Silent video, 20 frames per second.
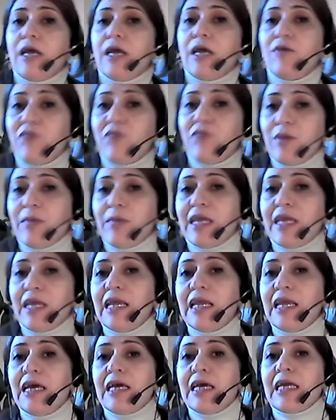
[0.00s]

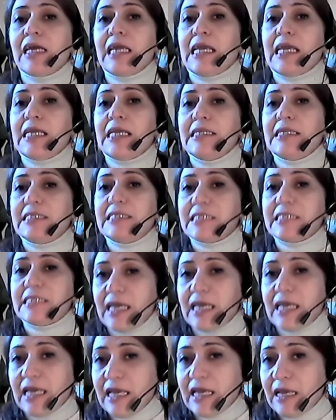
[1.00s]
women in
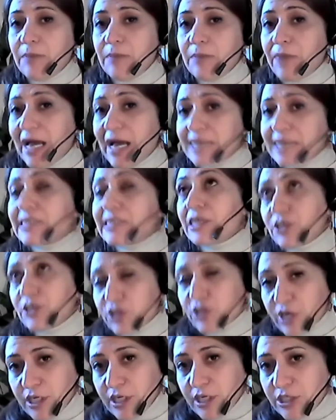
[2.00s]
the past
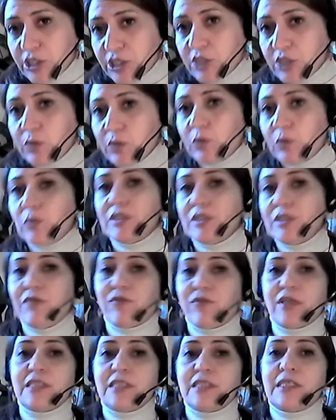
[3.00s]
century through
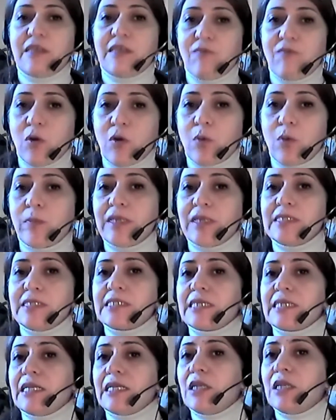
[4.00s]
different
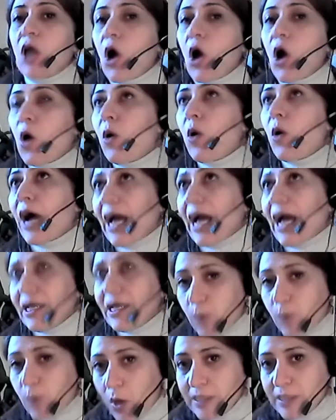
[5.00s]
developments in law
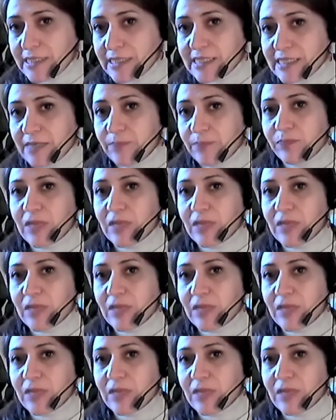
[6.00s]
and policy.